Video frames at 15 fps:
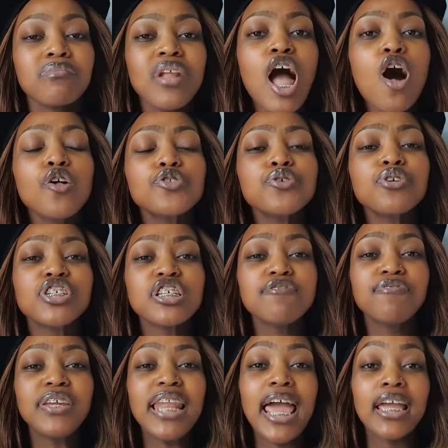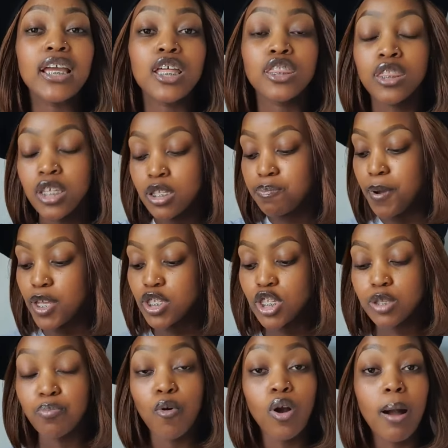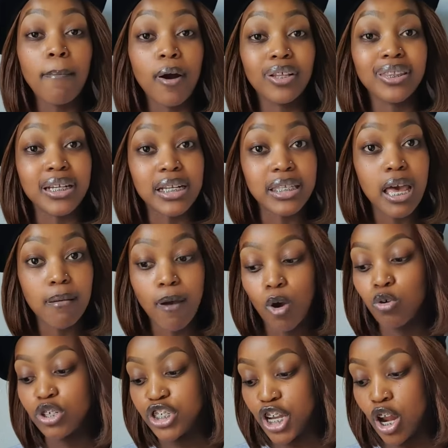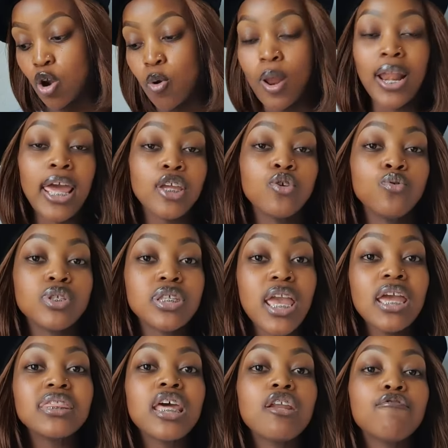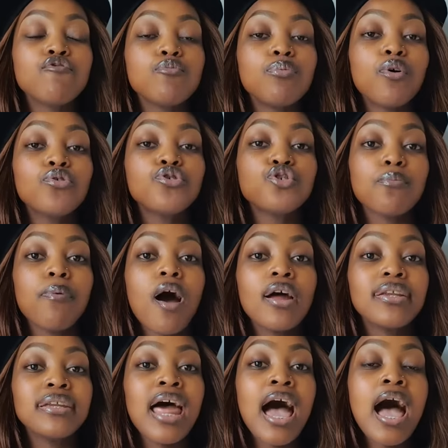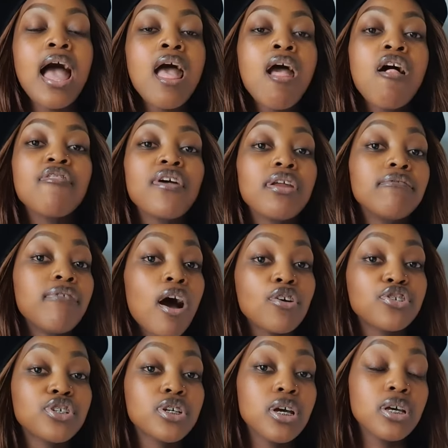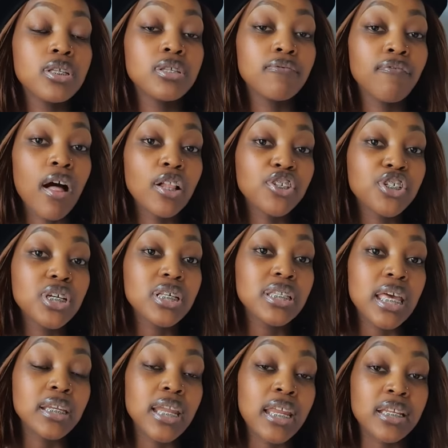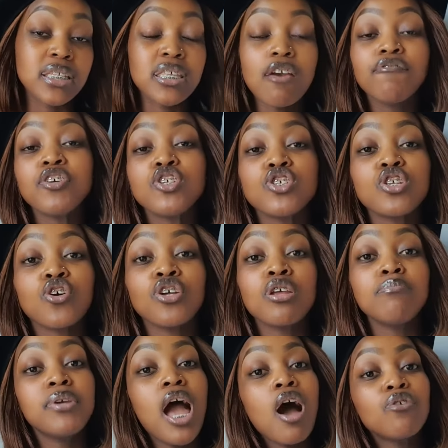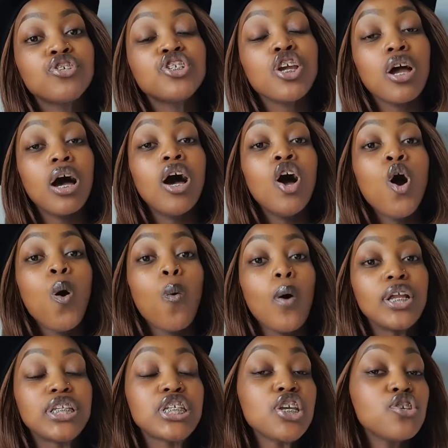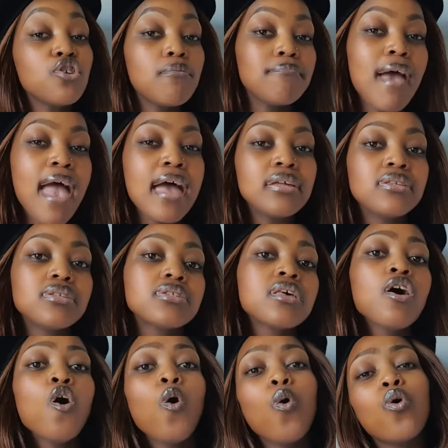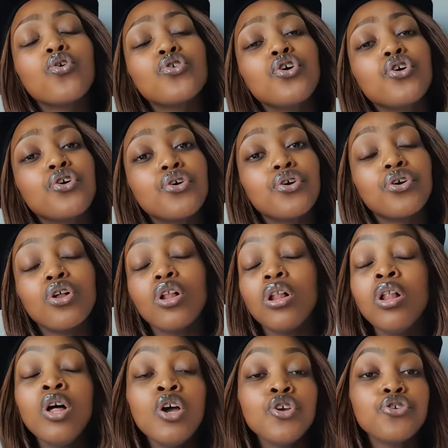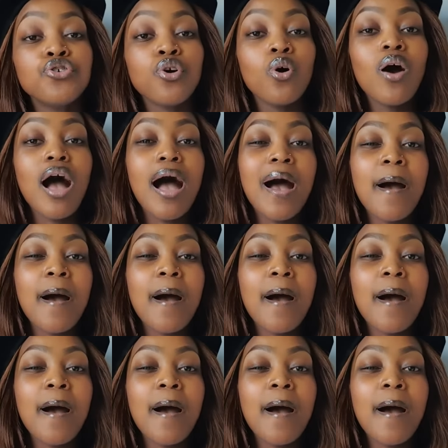Also just be like, this person spoke about Rataba Hojello, like you're scared that if you post your partner, then vultures and savages are going to be out here wanting your man's or your girl, you know.